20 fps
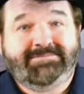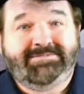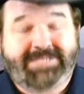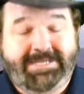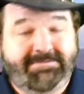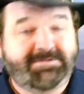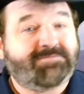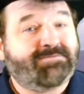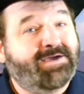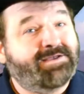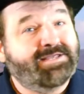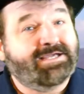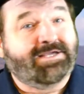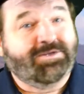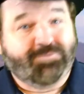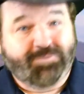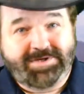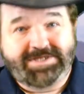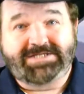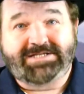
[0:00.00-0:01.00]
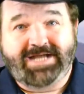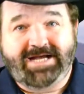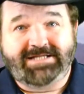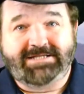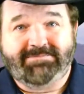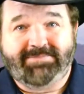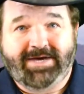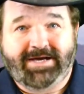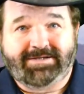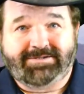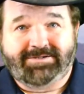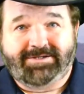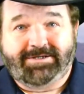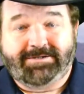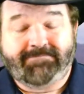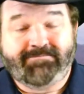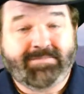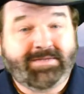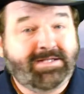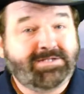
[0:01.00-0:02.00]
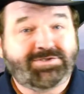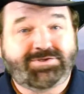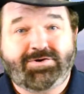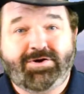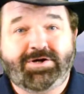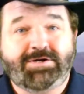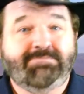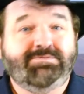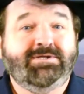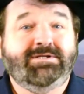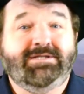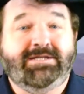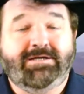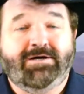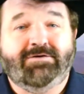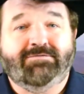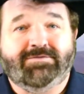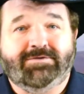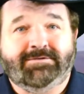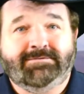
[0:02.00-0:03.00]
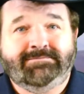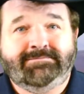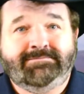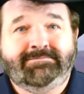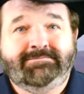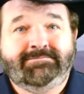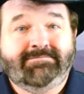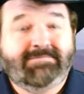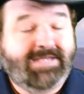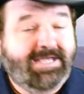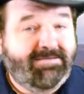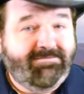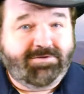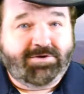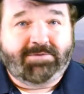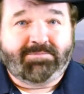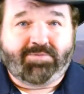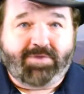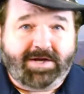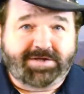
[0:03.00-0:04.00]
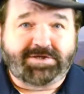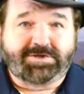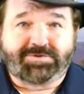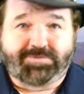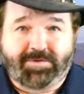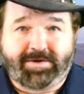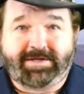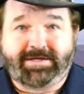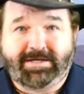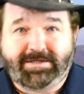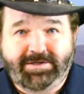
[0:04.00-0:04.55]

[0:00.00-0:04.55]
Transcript: Teams find they can restate the backlog and start completely over, even on projects running a